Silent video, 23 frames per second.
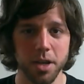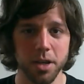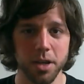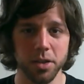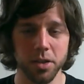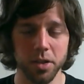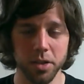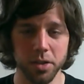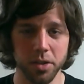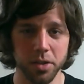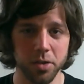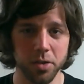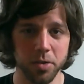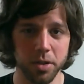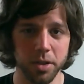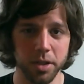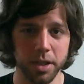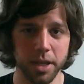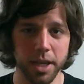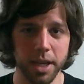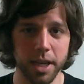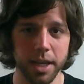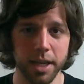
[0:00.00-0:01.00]
So the
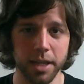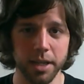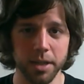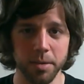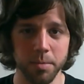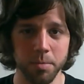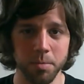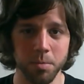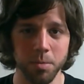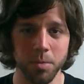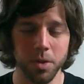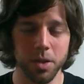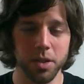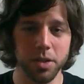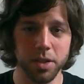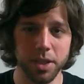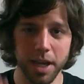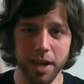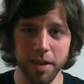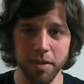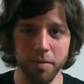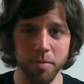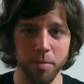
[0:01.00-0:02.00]
student can
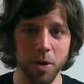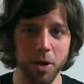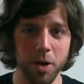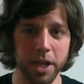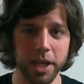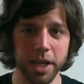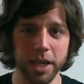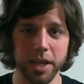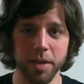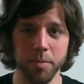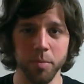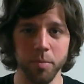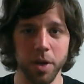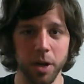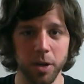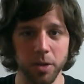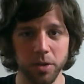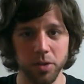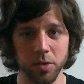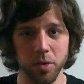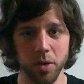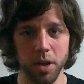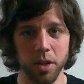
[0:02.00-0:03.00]
save money
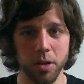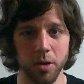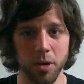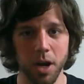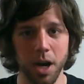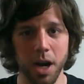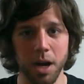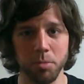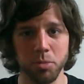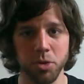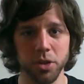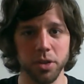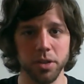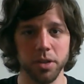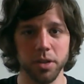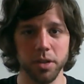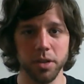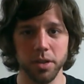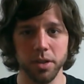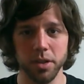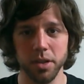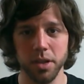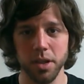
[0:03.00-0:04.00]
compared to other
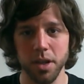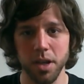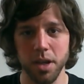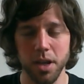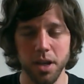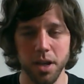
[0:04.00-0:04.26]
options.